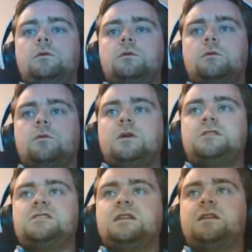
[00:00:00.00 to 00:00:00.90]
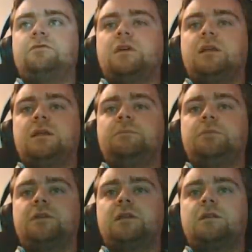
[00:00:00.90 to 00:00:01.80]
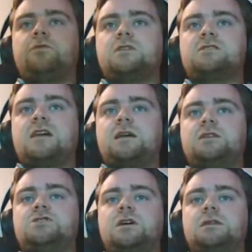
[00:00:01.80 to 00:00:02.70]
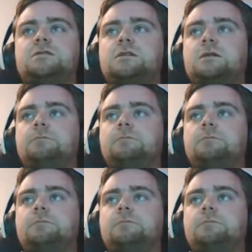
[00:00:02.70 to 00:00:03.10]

Quite significantly, particularly for the second shot. So